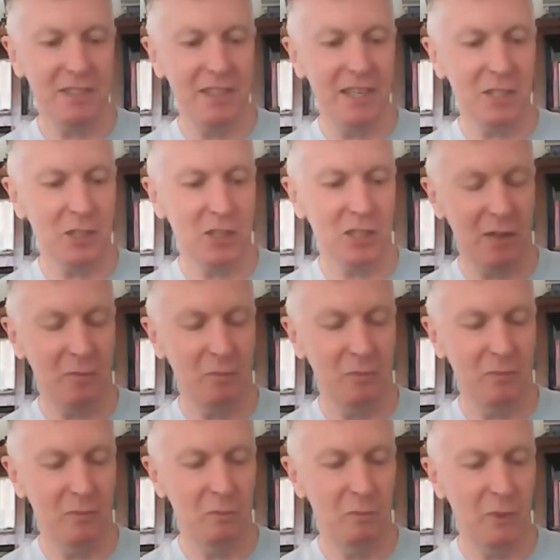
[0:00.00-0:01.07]
And that's
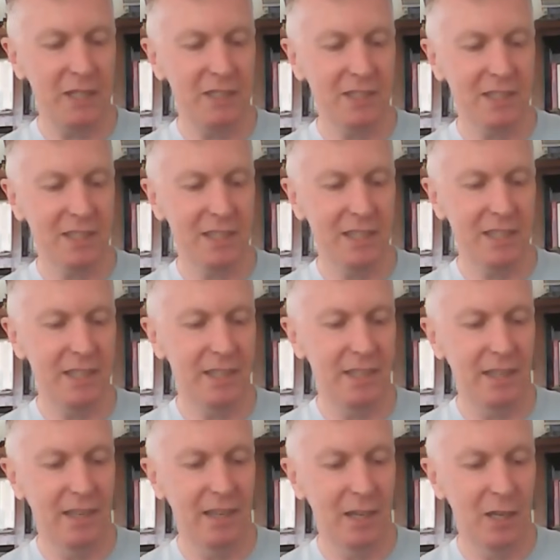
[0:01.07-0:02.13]
basically
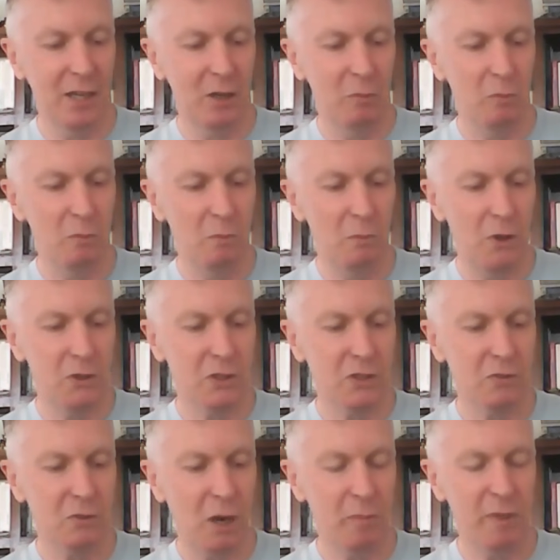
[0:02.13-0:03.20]

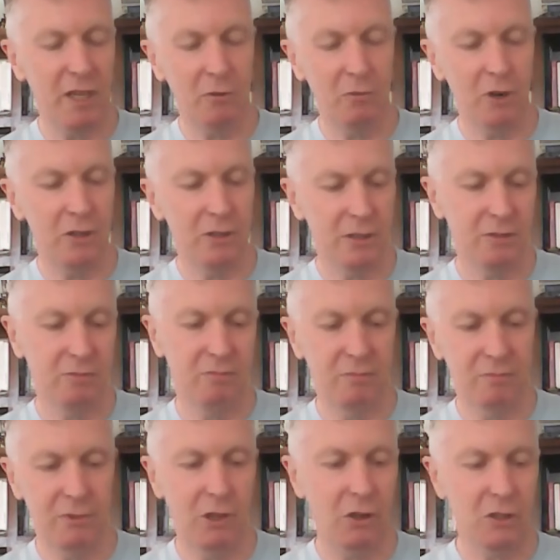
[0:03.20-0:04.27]
I mean, I wrote
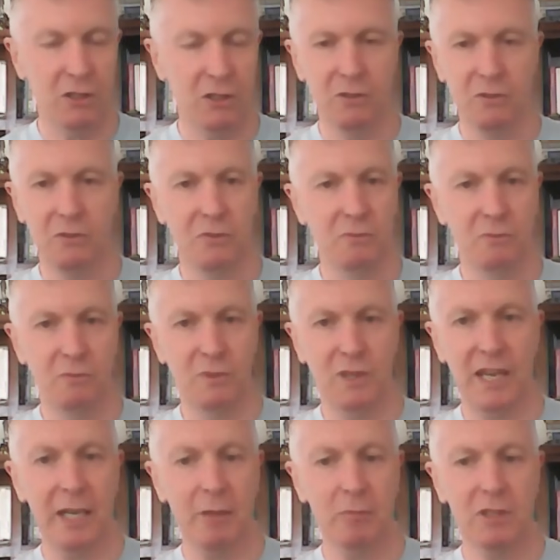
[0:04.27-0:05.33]
lots of
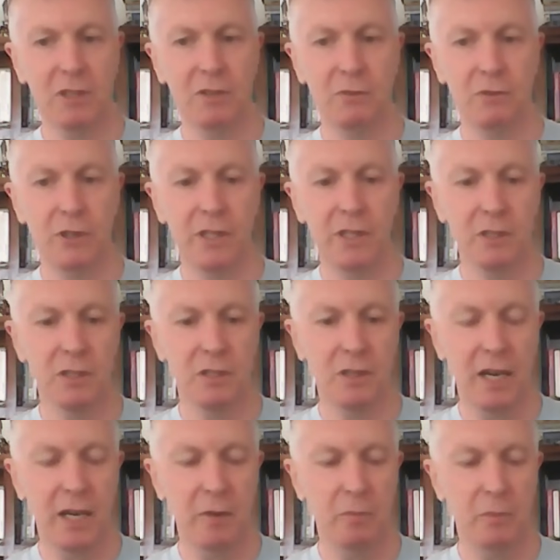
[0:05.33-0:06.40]
games and the various
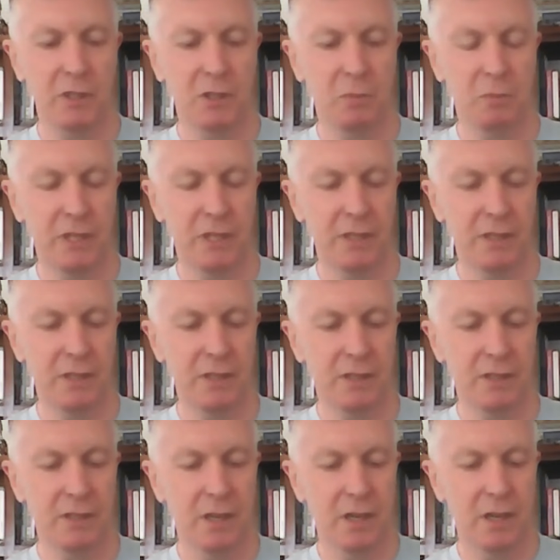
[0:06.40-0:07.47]
bits and
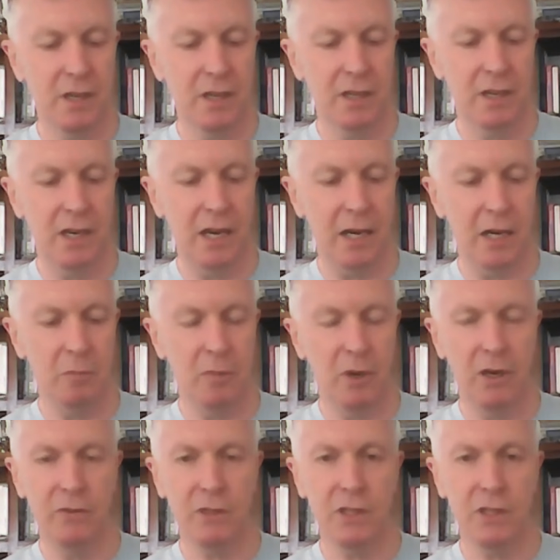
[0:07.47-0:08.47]
pieces over